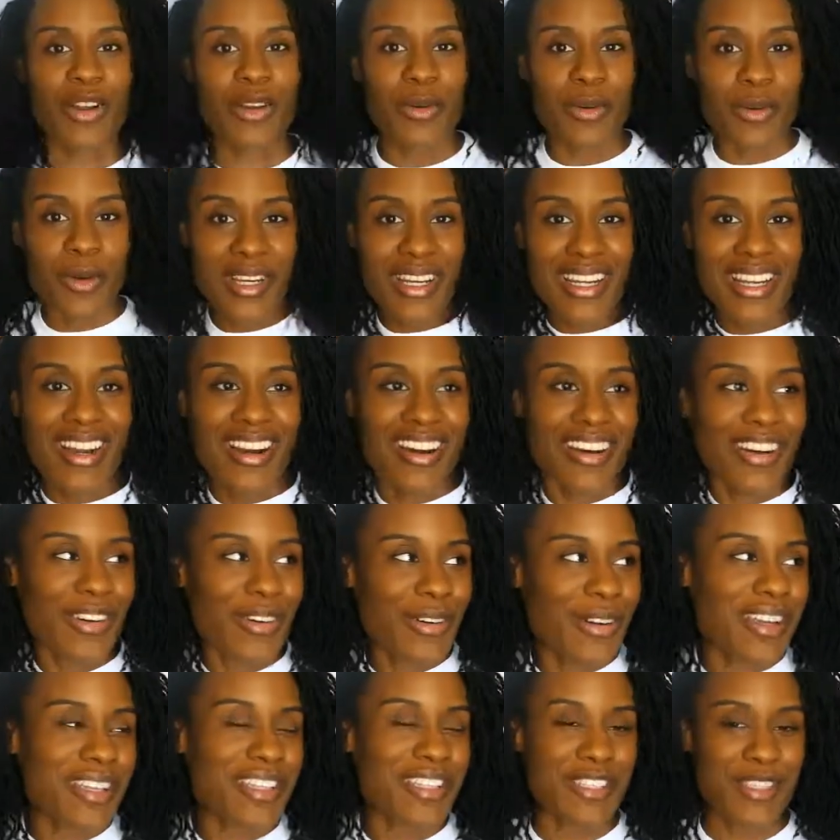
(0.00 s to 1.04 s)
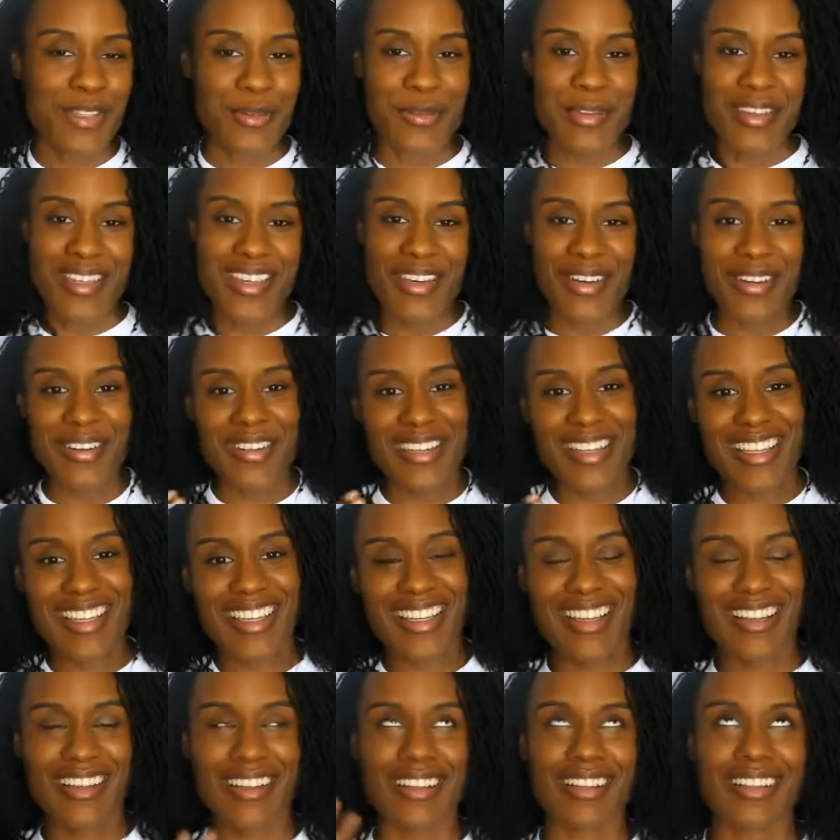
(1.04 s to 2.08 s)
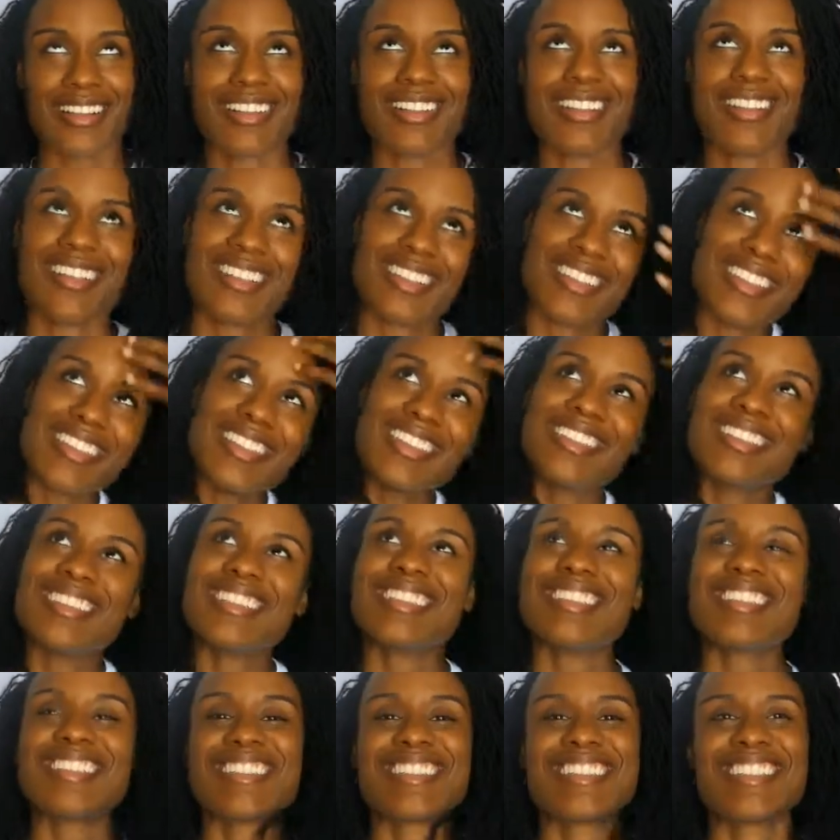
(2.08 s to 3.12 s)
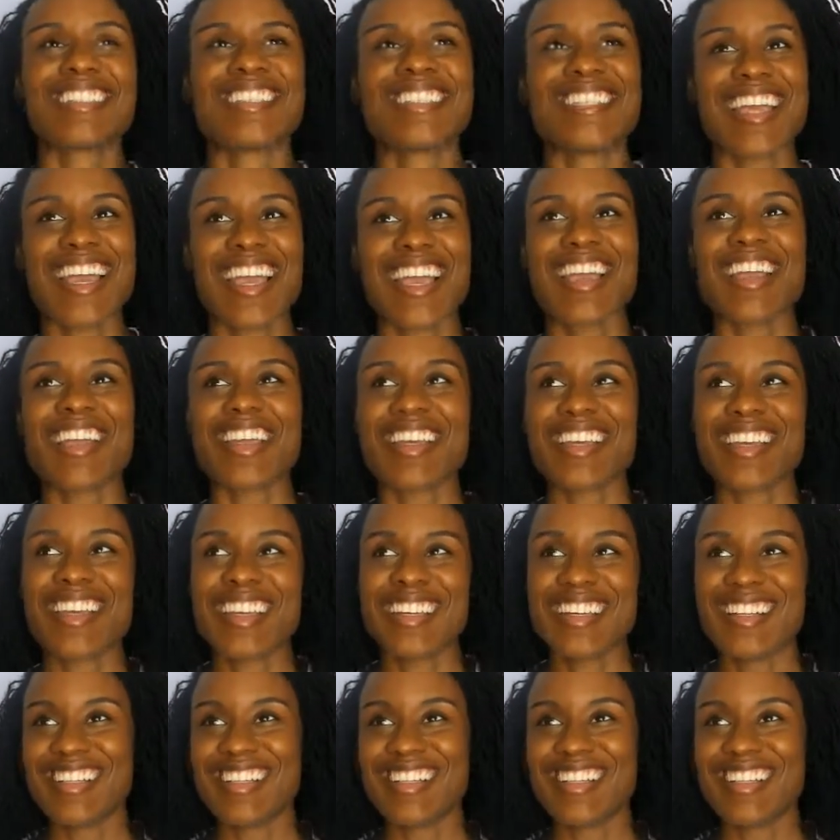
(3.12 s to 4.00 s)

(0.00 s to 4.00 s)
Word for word: we are going to be going, uh, today,